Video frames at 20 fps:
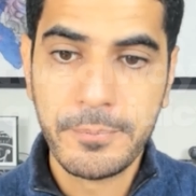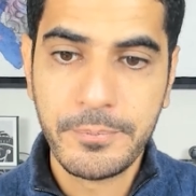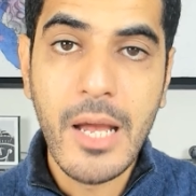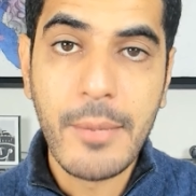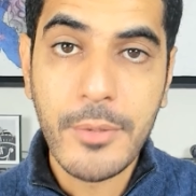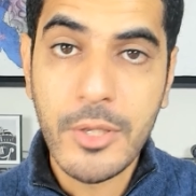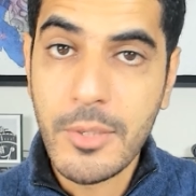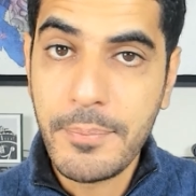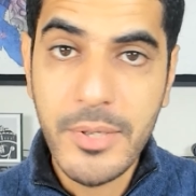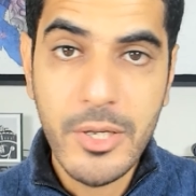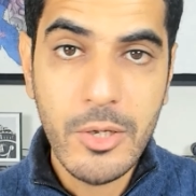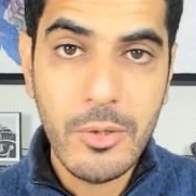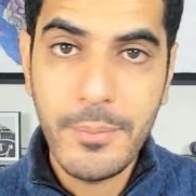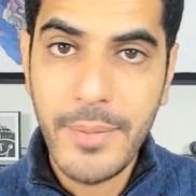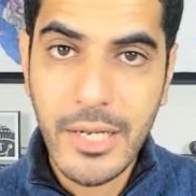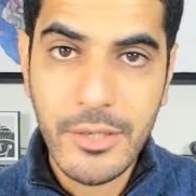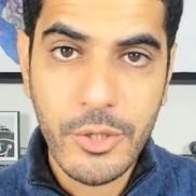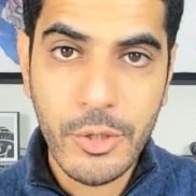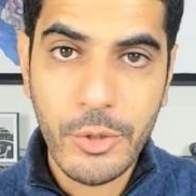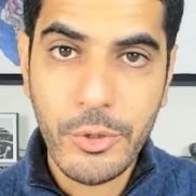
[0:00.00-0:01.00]
I'm going to peel
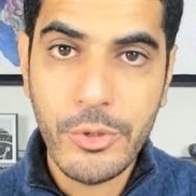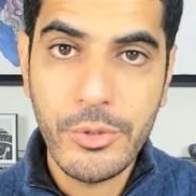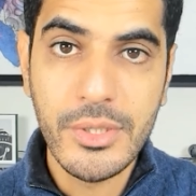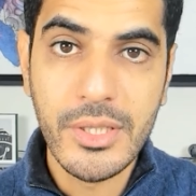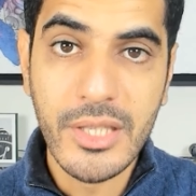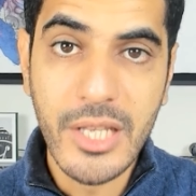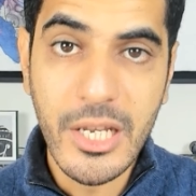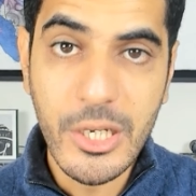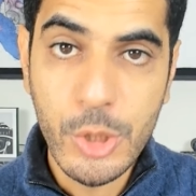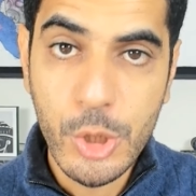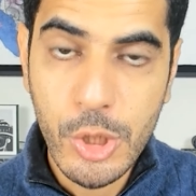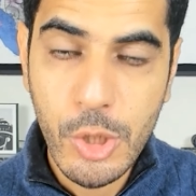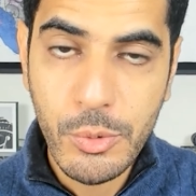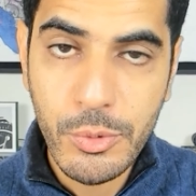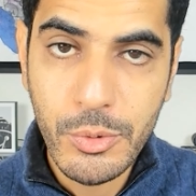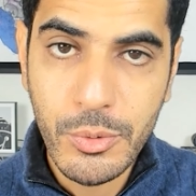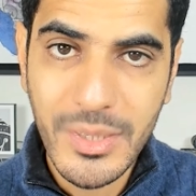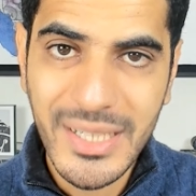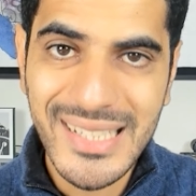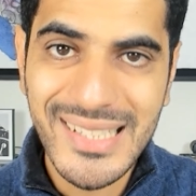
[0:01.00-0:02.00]
back the curtain and show
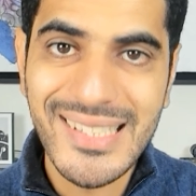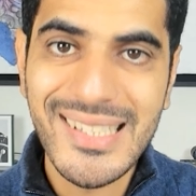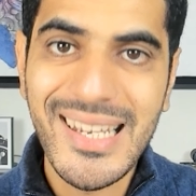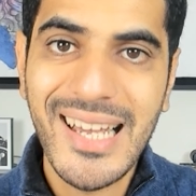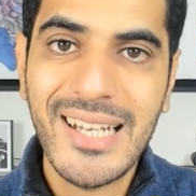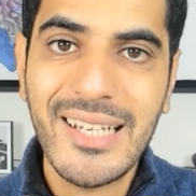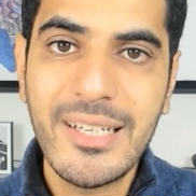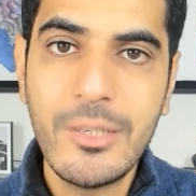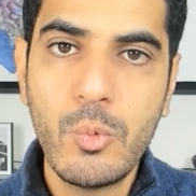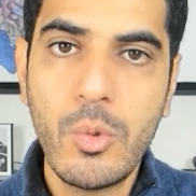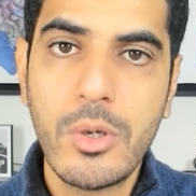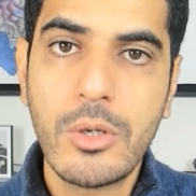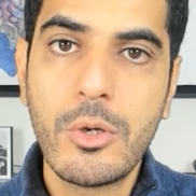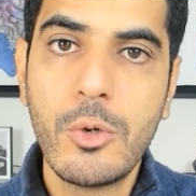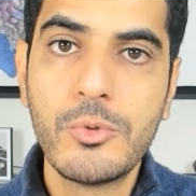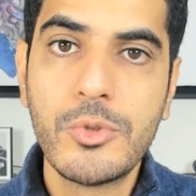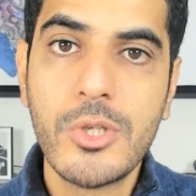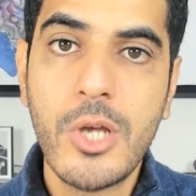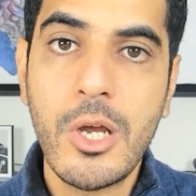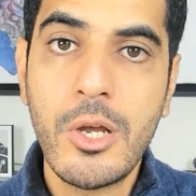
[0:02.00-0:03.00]
you exactly what
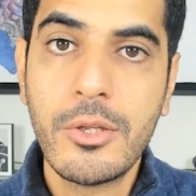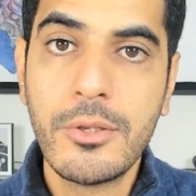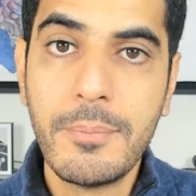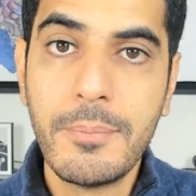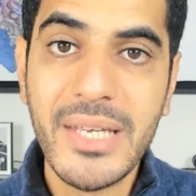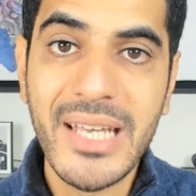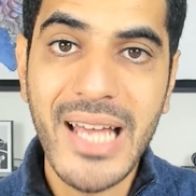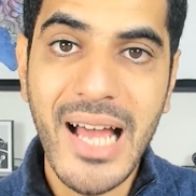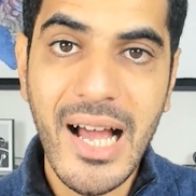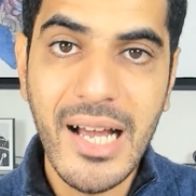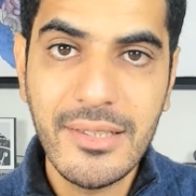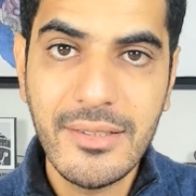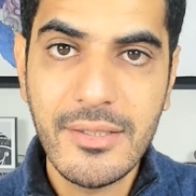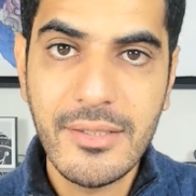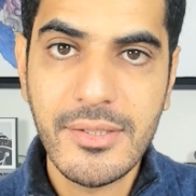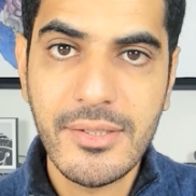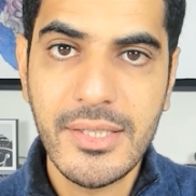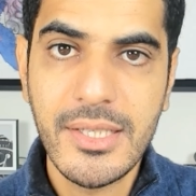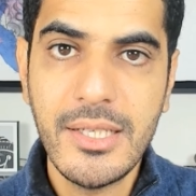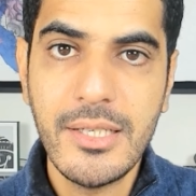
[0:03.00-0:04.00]
goes on behind
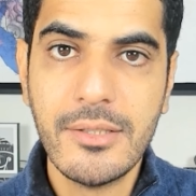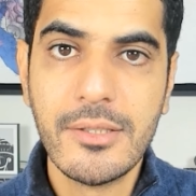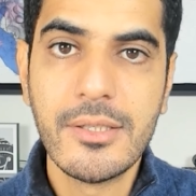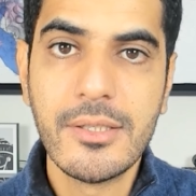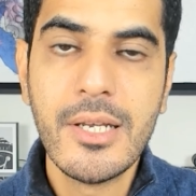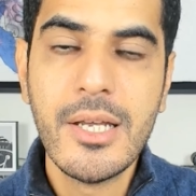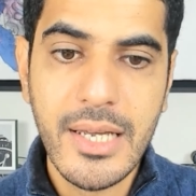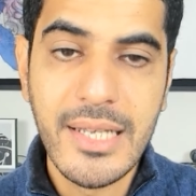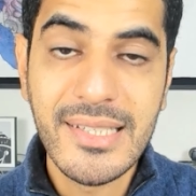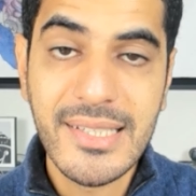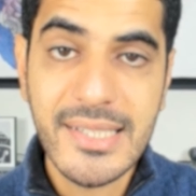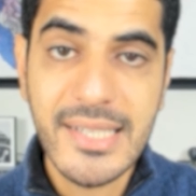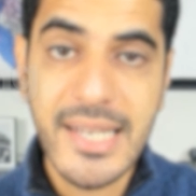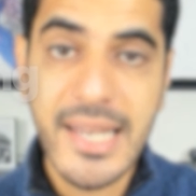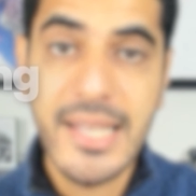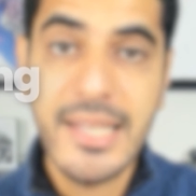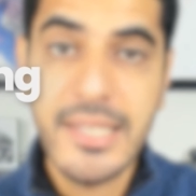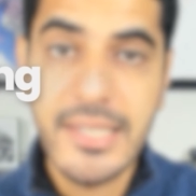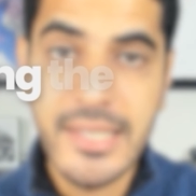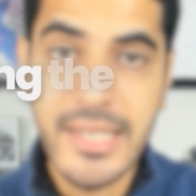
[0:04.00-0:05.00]
the scenes in
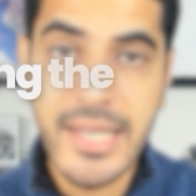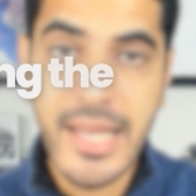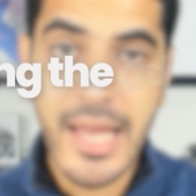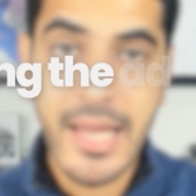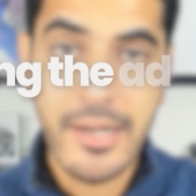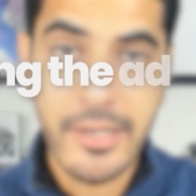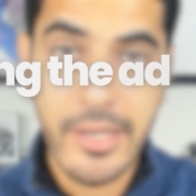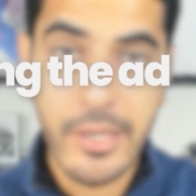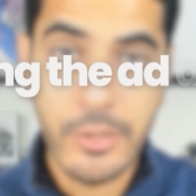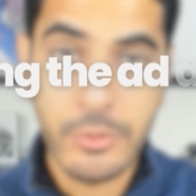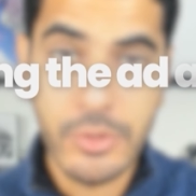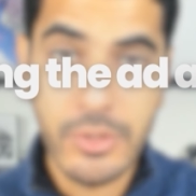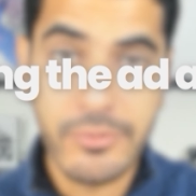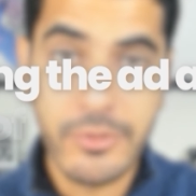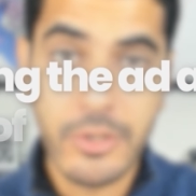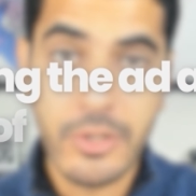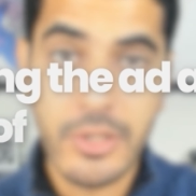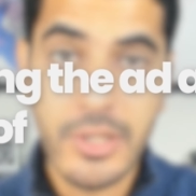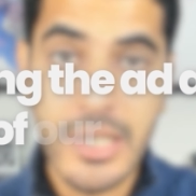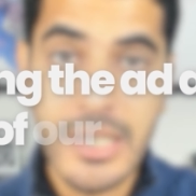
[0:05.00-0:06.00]
scaling the ad accounts
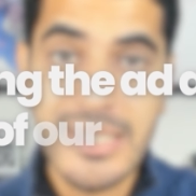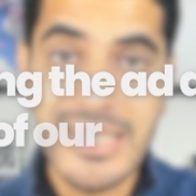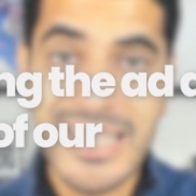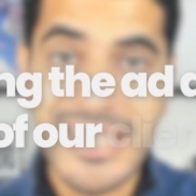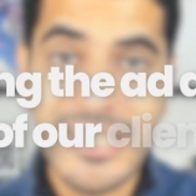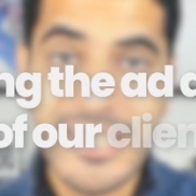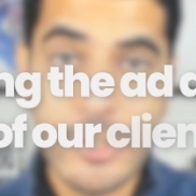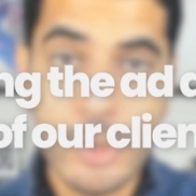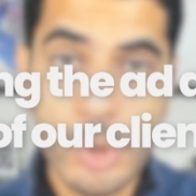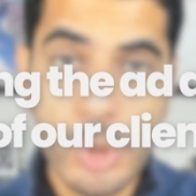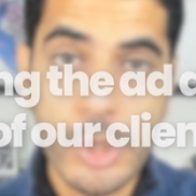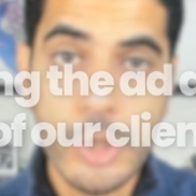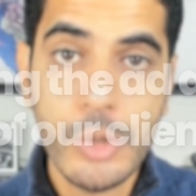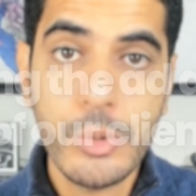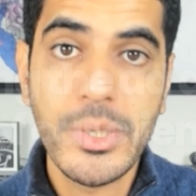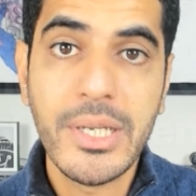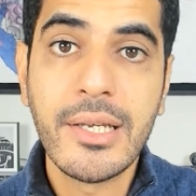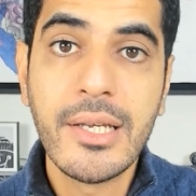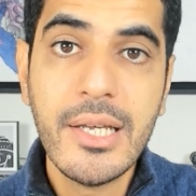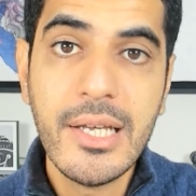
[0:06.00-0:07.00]
of our clients and
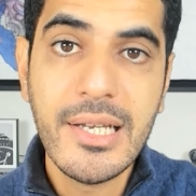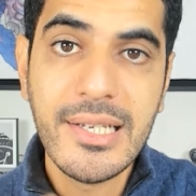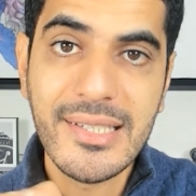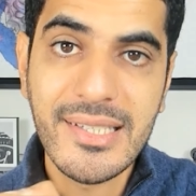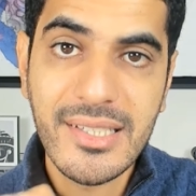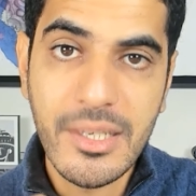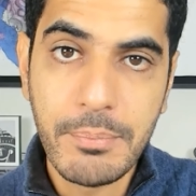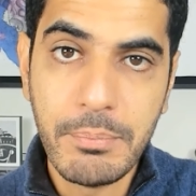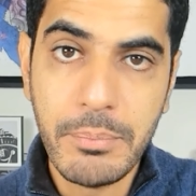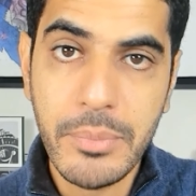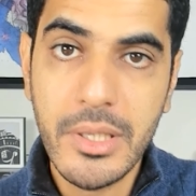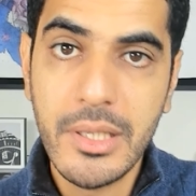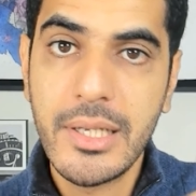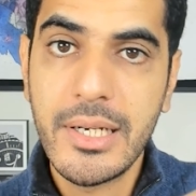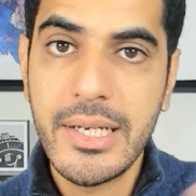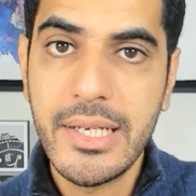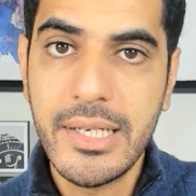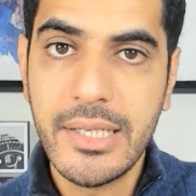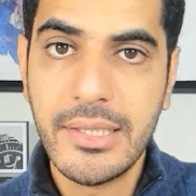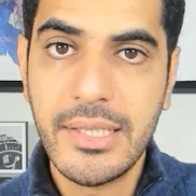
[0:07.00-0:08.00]
ensuring
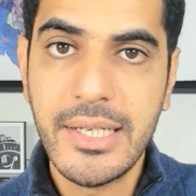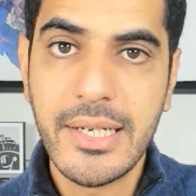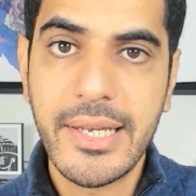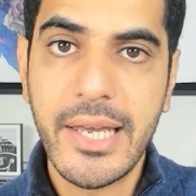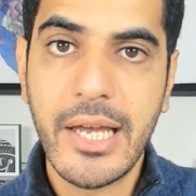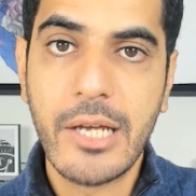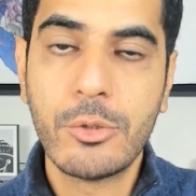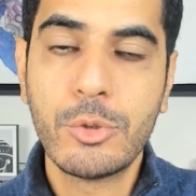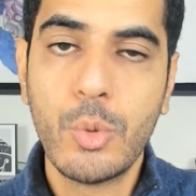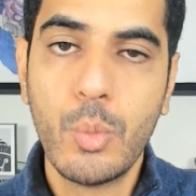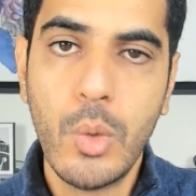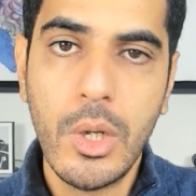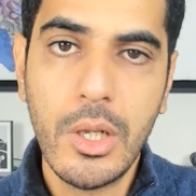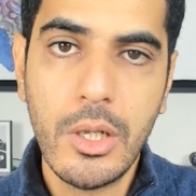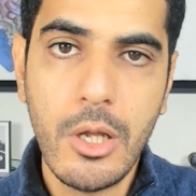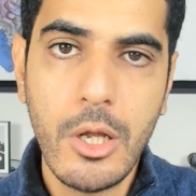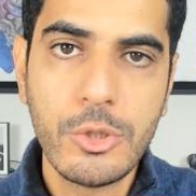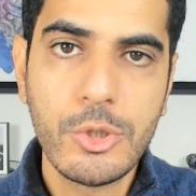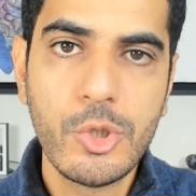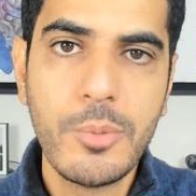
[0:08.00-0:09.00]
stability in the account while
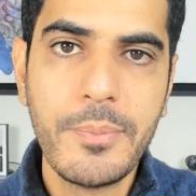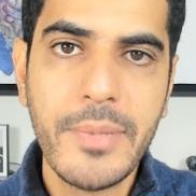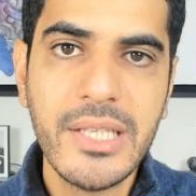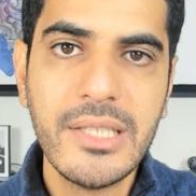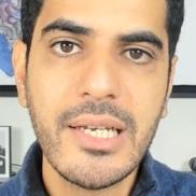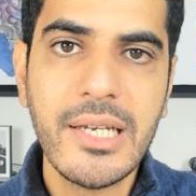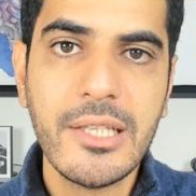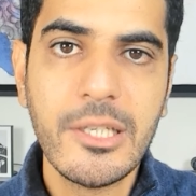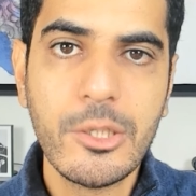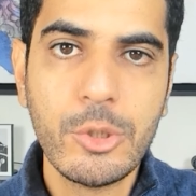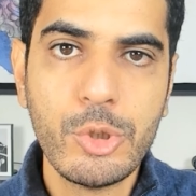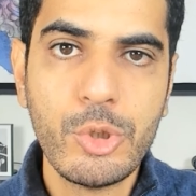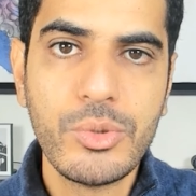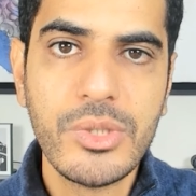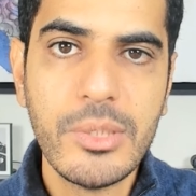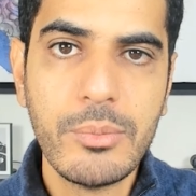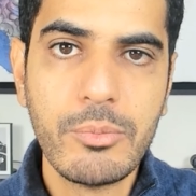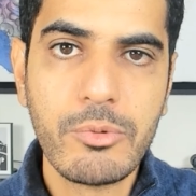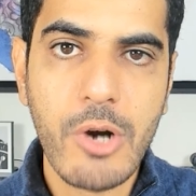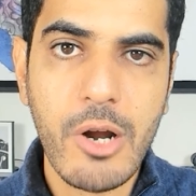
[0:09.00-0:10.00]
also maintaining
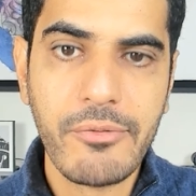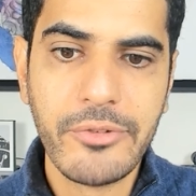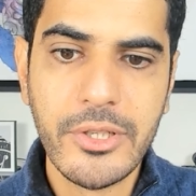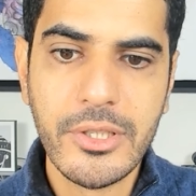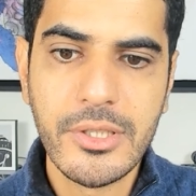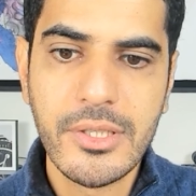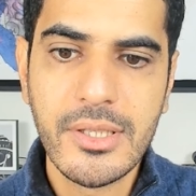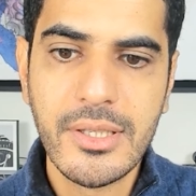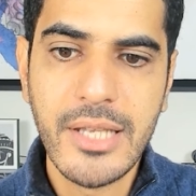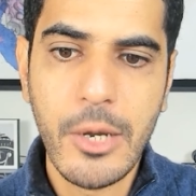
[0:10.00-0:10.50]
juicy profits.